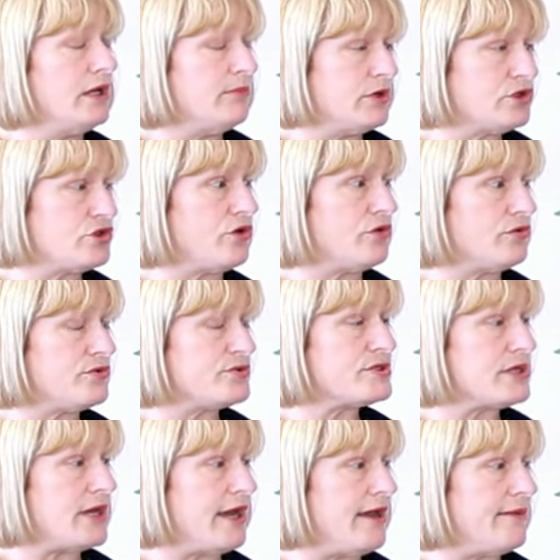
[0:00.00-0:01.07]
McDonald's,
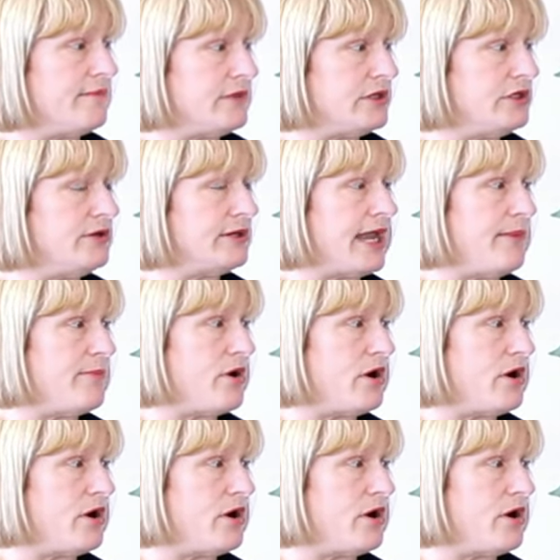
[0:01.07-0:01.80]
the UK